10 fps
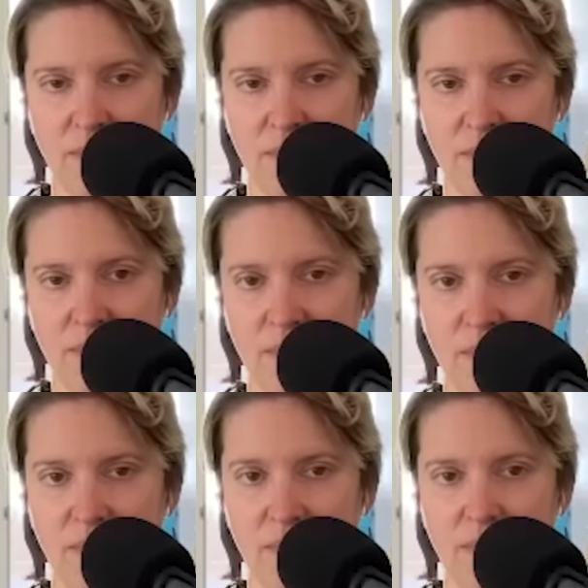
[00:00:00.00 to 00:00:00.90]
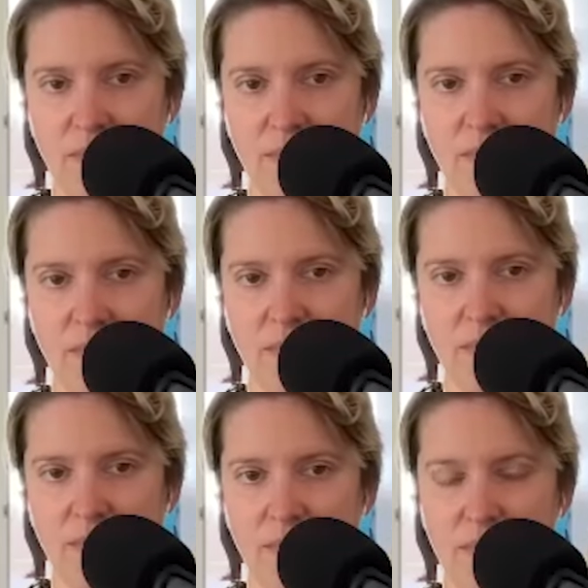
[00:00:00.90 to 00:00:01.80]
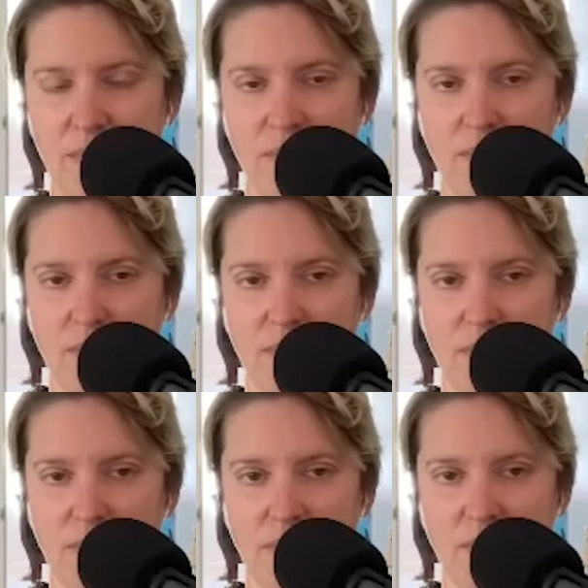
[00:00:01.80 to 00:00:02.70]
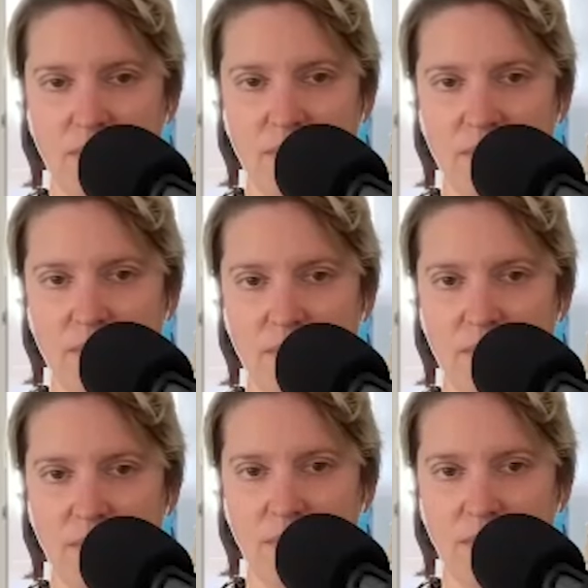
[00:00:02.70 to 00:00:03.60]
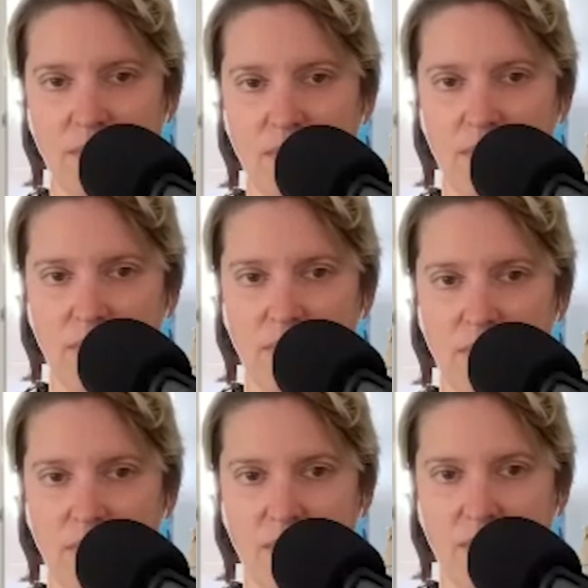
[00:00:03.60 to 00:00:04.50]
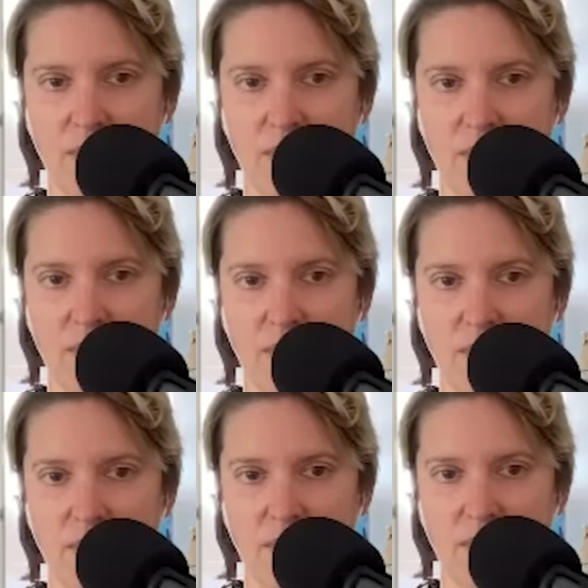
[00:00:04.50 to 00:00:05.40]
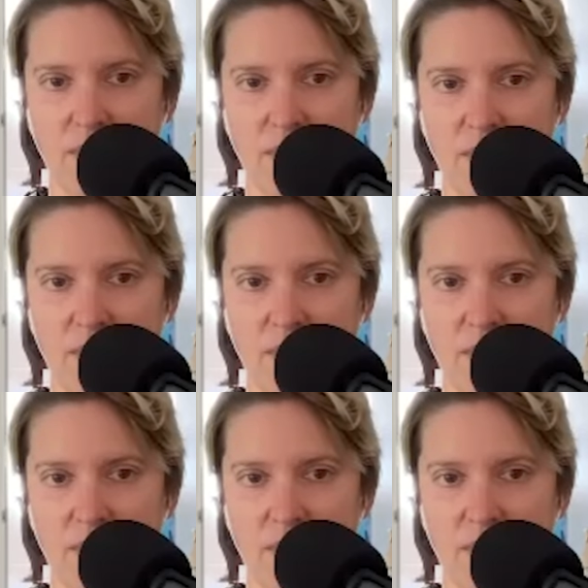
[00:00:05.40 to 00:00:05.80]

No words are spoken by the person on screen.